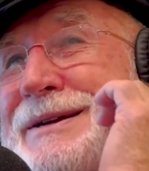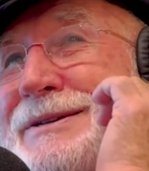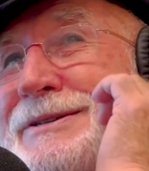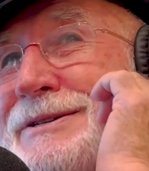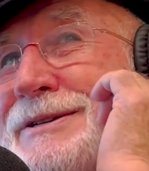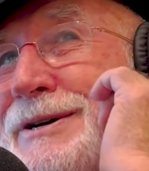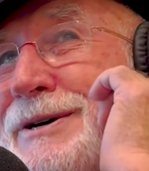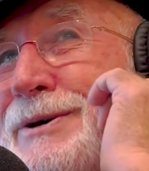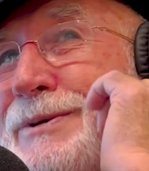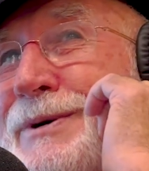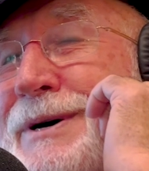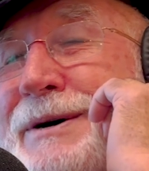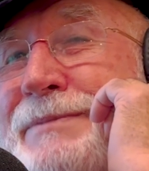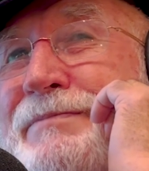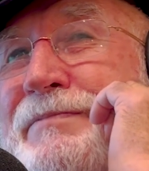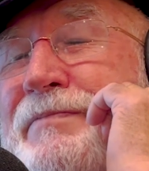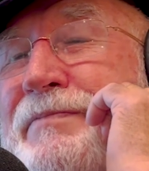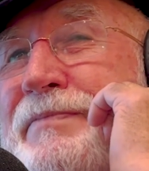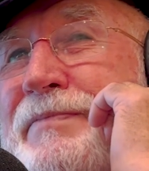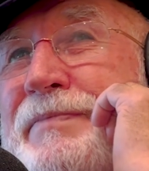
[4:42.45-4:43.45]
So
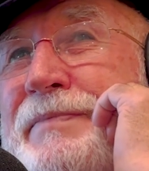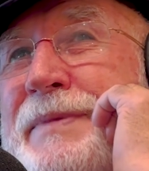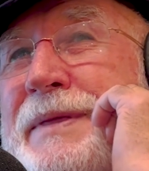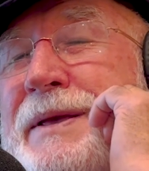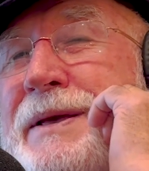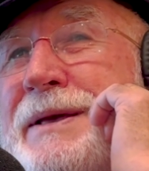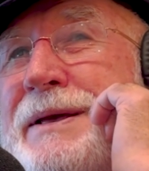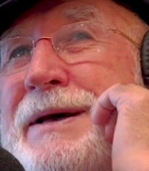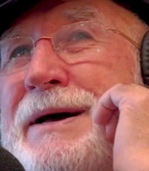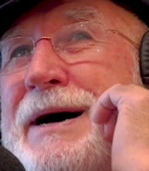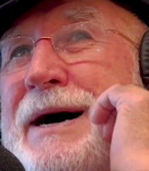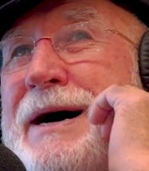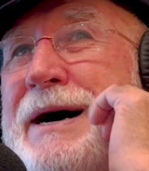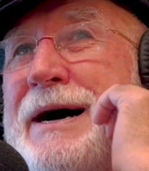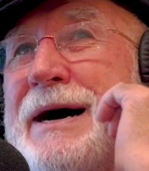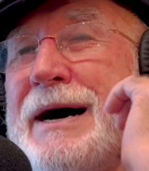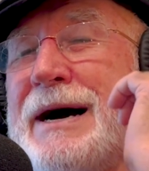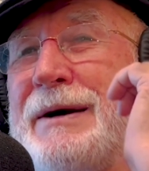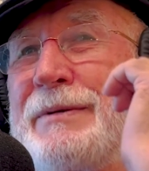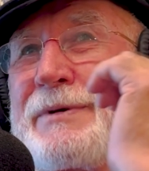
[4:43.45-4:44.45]

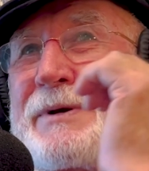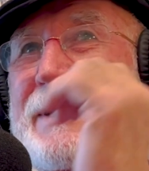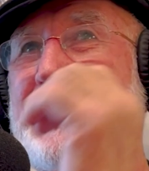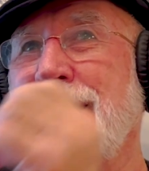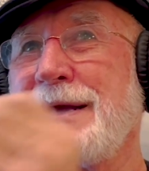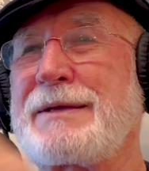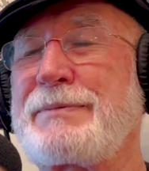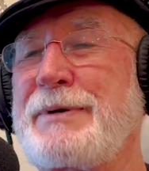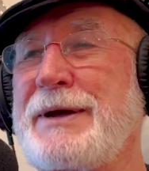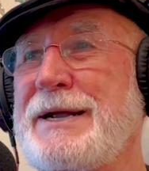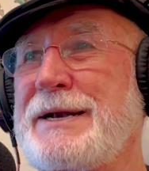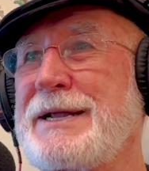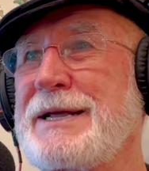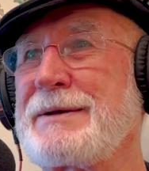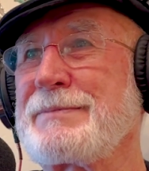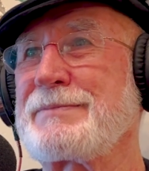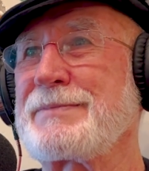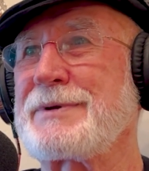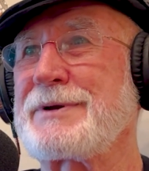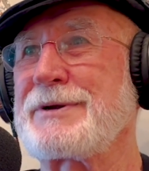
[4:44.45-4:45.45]
I paid
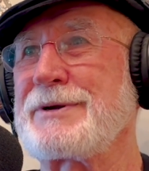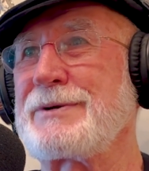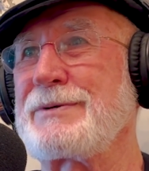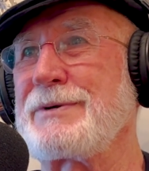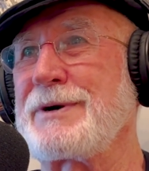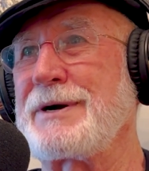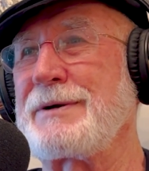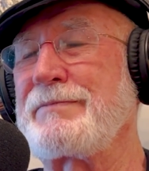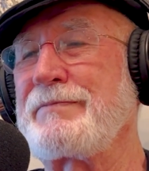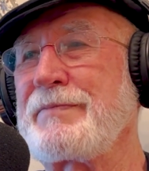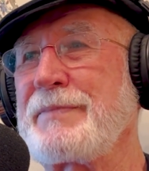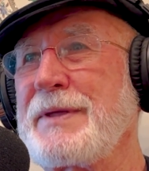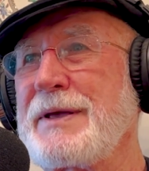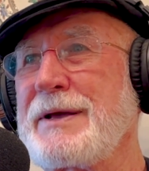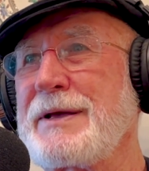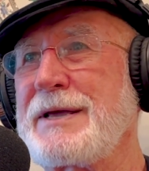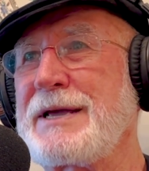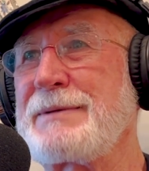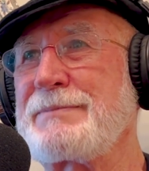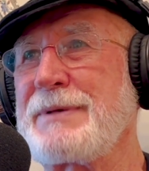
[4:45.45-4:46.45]
him to
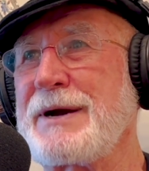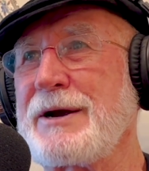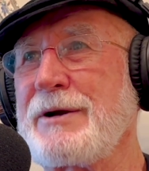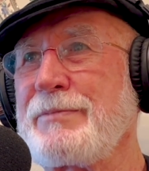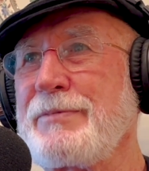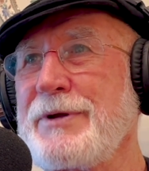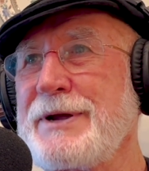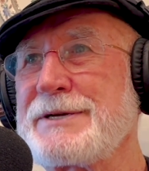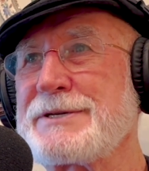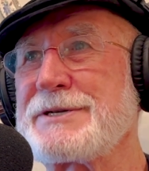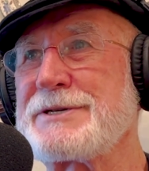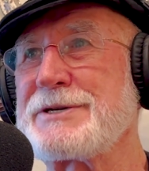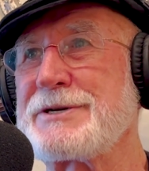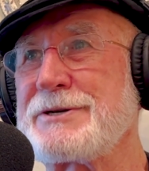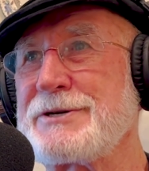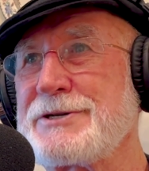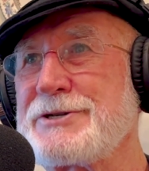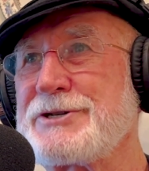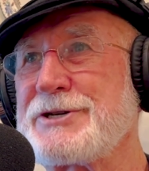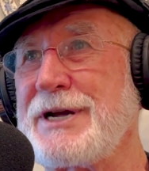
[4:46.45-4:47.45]
keep my airplanes in
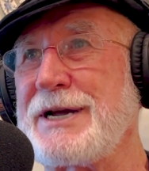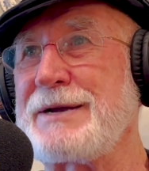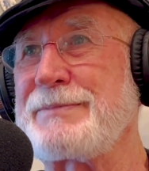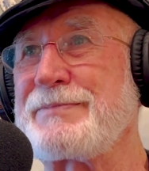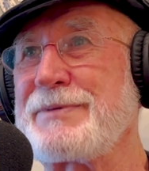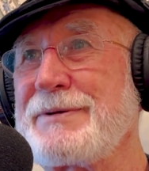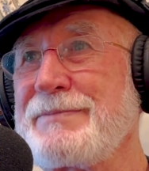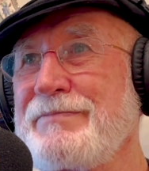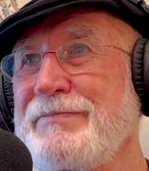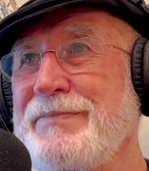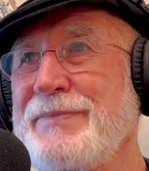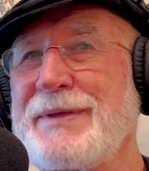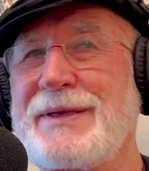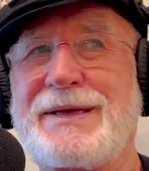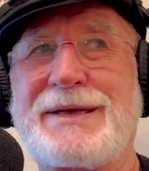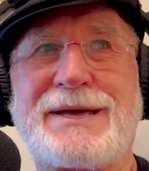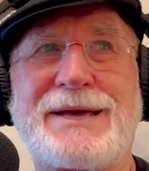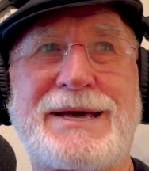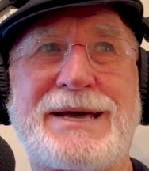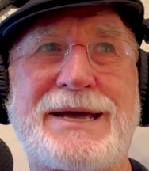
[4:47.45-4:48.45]
good shape
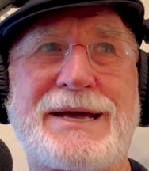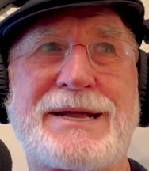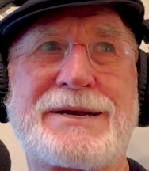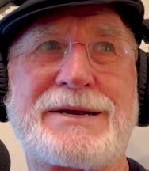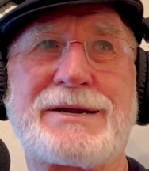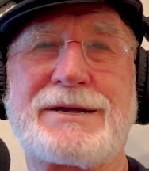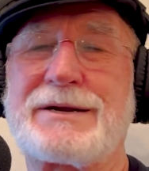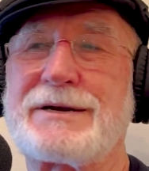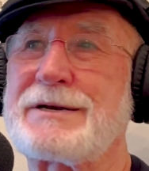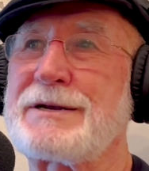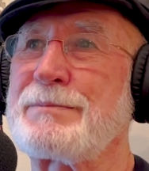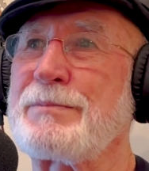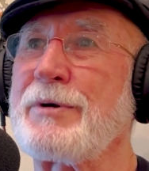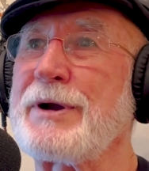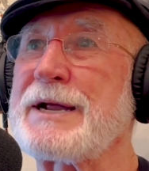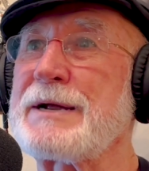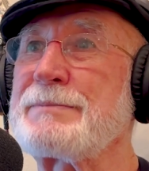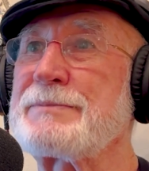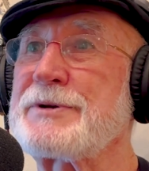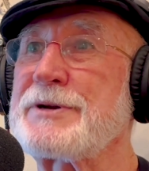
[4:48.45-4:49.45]
and to
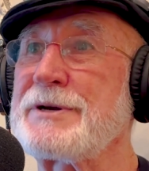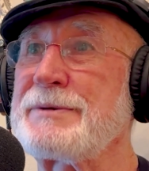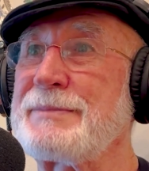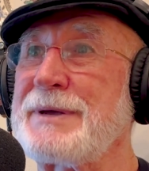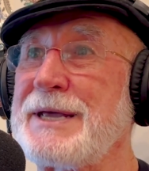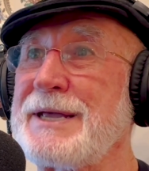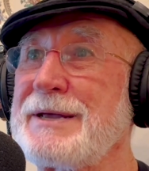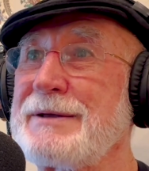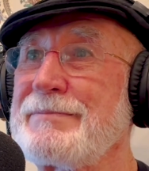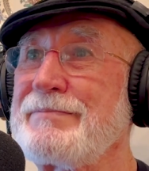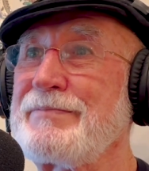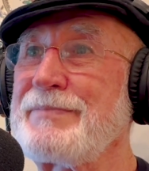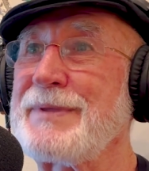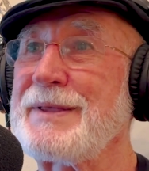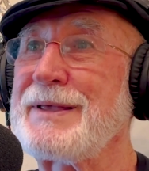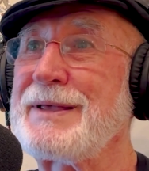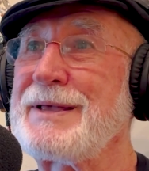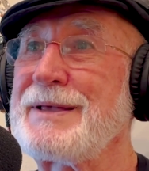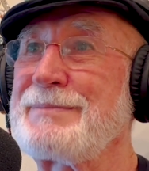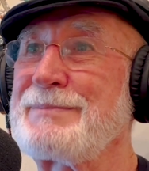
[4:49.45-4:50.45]
bring them to me.
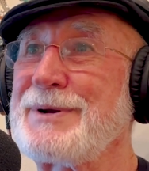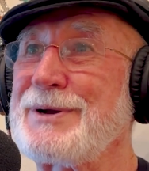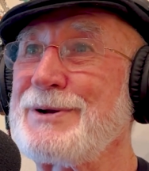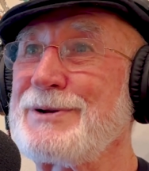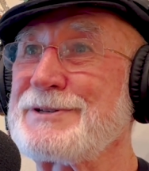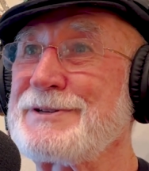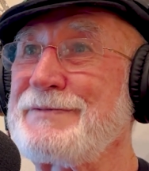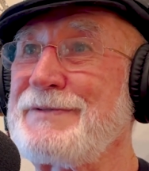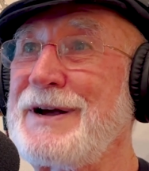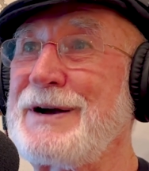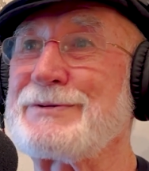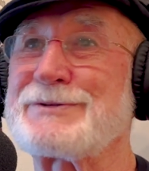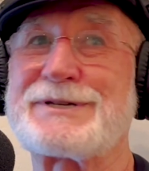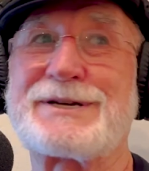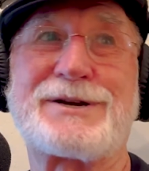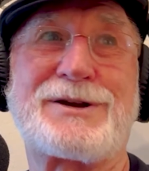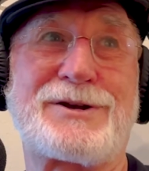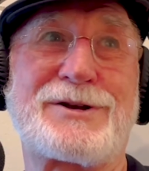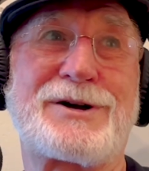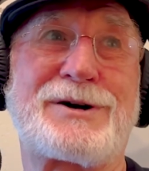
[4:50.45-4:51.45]
Because if I was
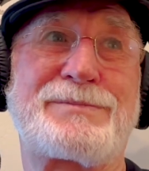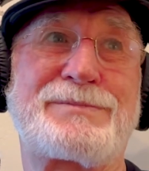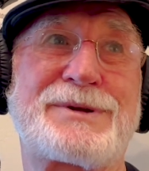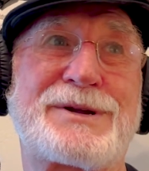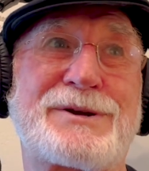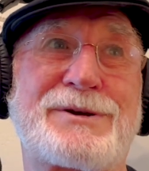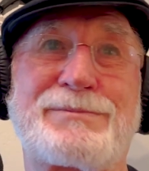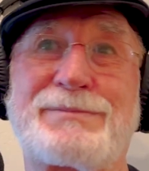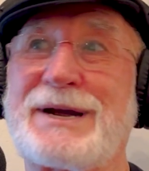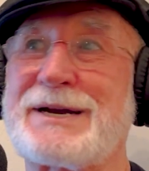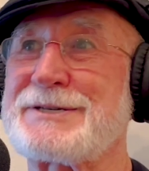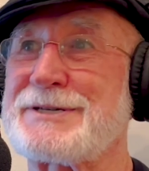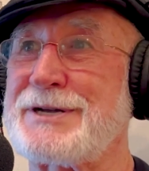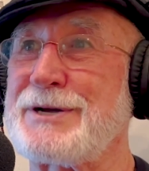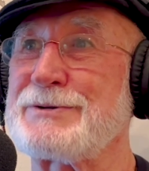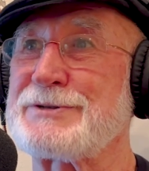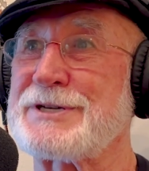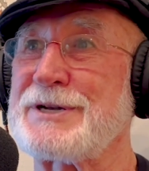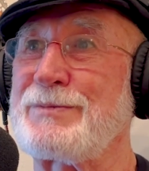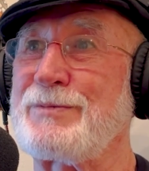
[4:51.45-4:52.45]
in Colombia or
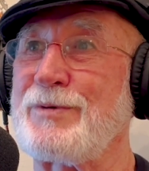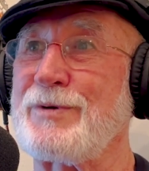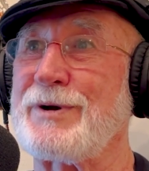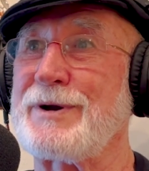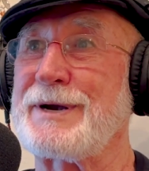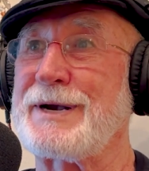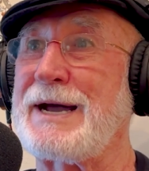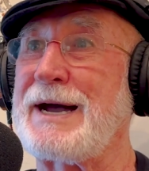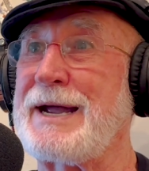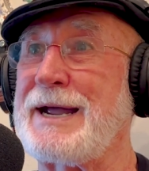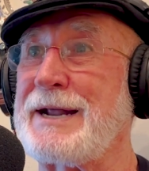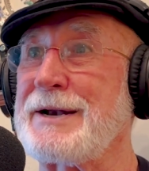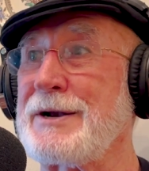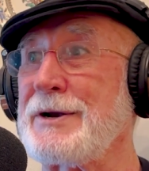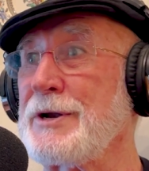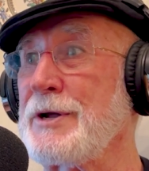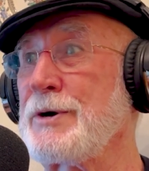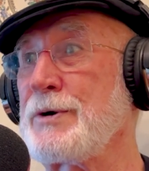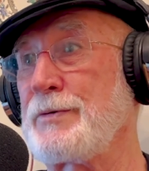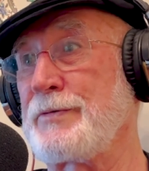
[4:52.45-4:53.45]
Mexico somewhere and I had a
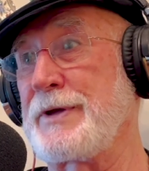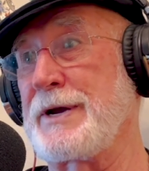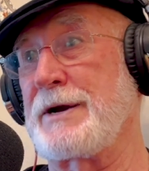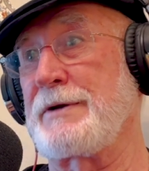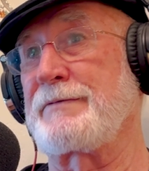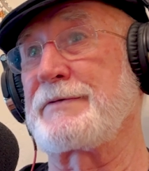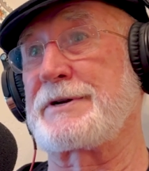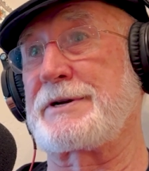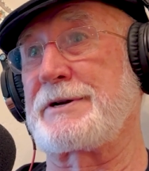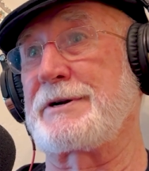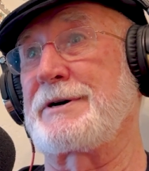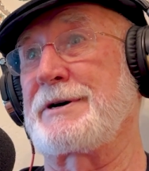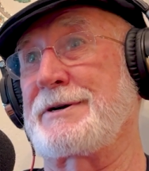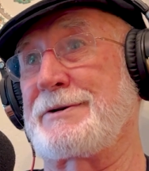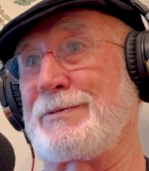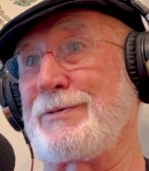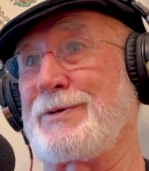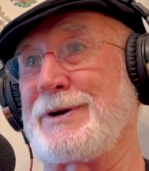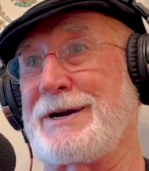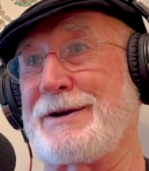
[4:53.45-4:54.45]
load there of a ton
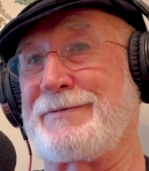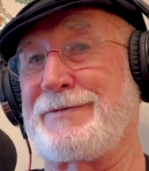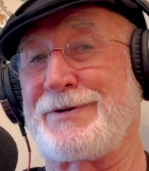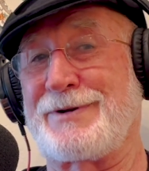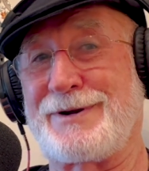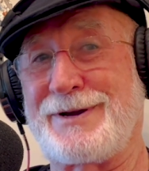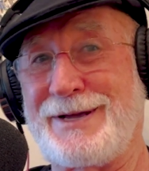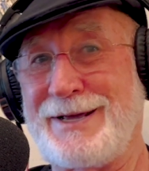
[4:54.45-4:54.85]
or whatever,